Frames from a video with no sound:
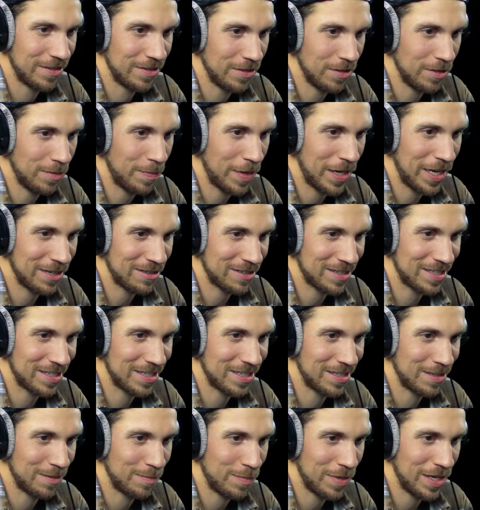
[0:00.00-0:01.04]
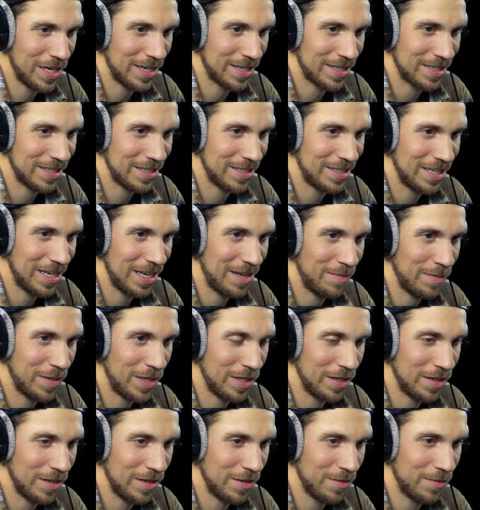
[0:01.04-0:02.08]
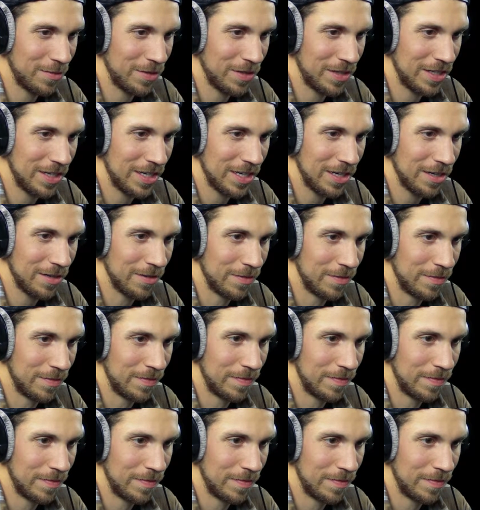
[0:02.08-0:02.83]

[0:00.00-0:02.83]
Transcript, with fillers: Oh, box. Box, you saved me. Oh, where'd they go?